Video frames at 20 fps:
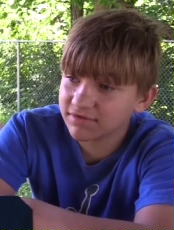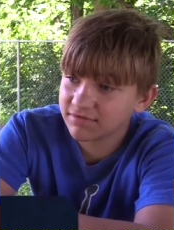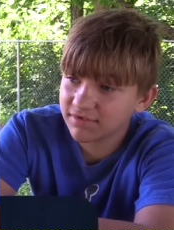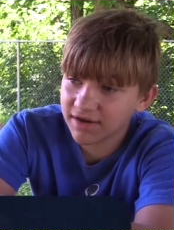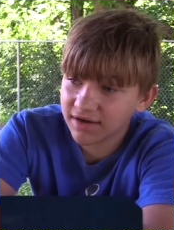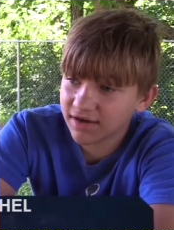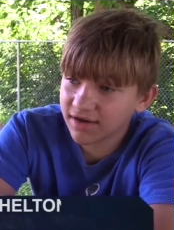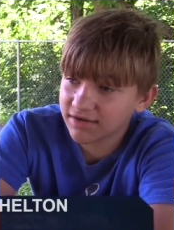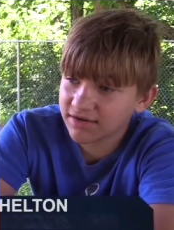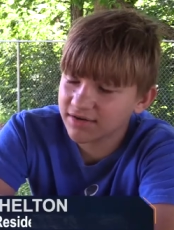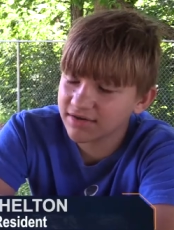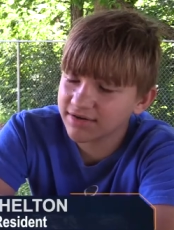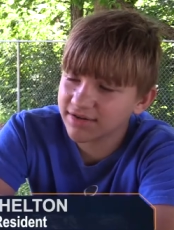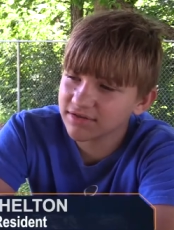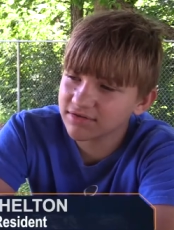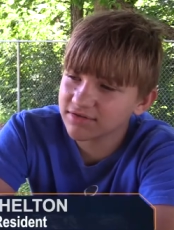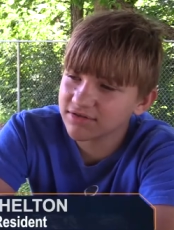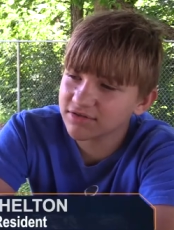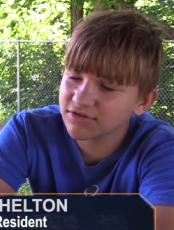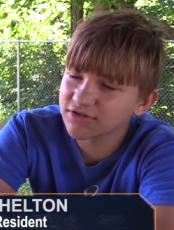I got nothing
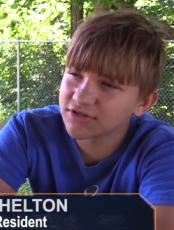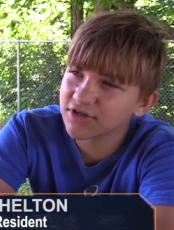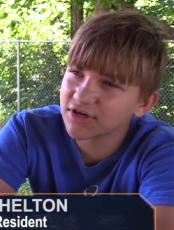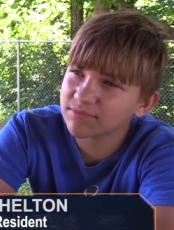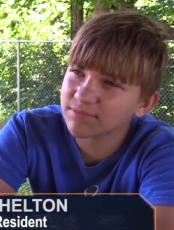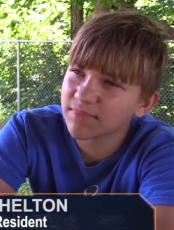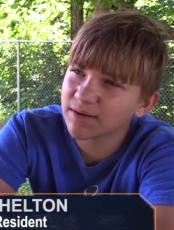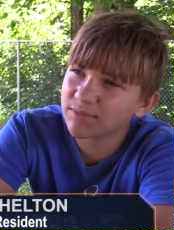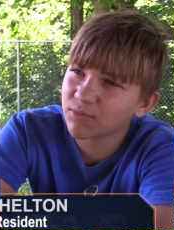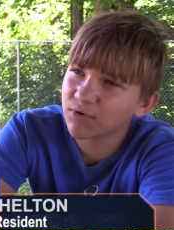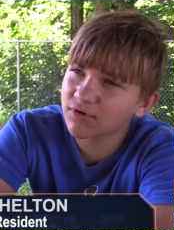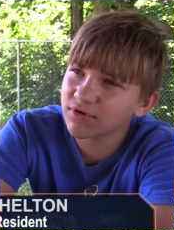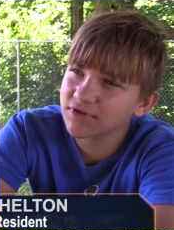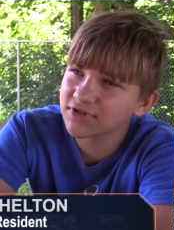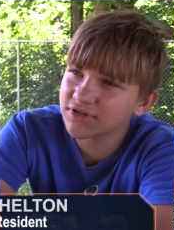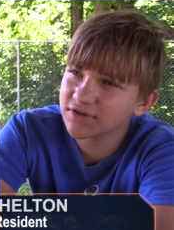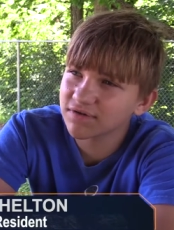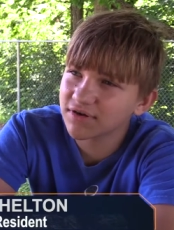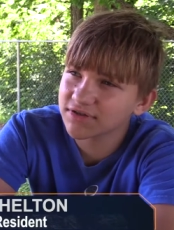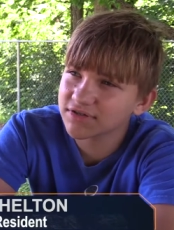else to do to start my
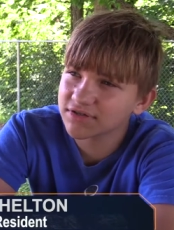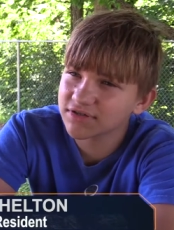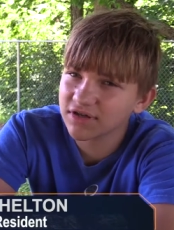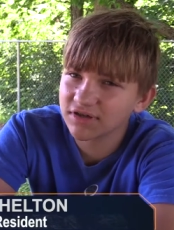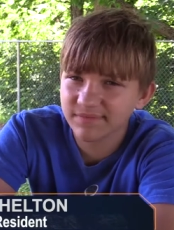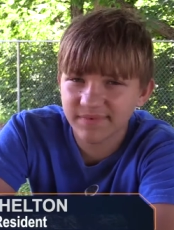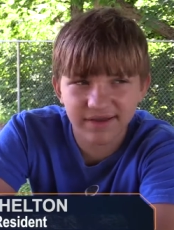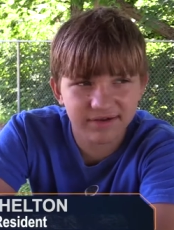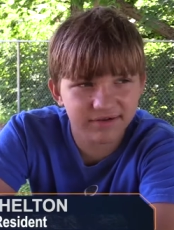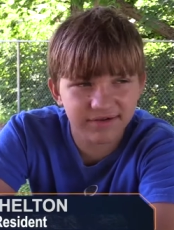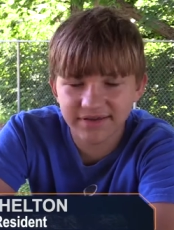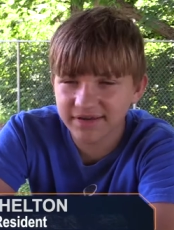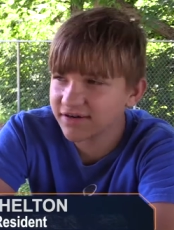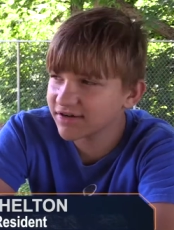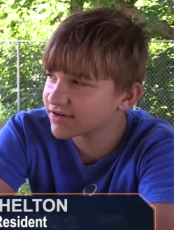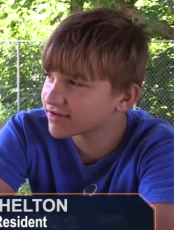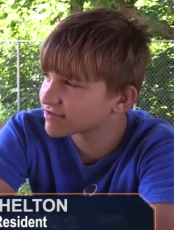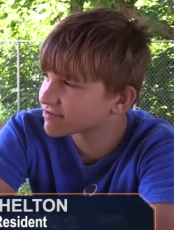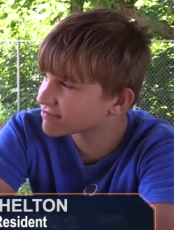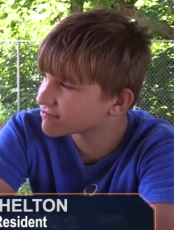morning, so I just come out here
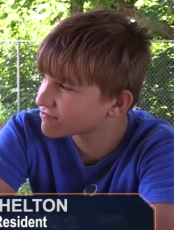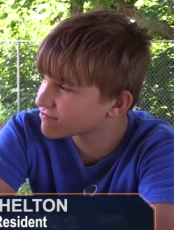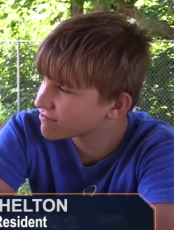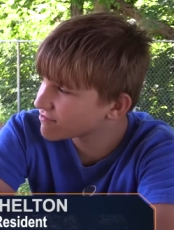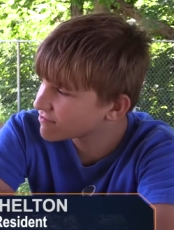and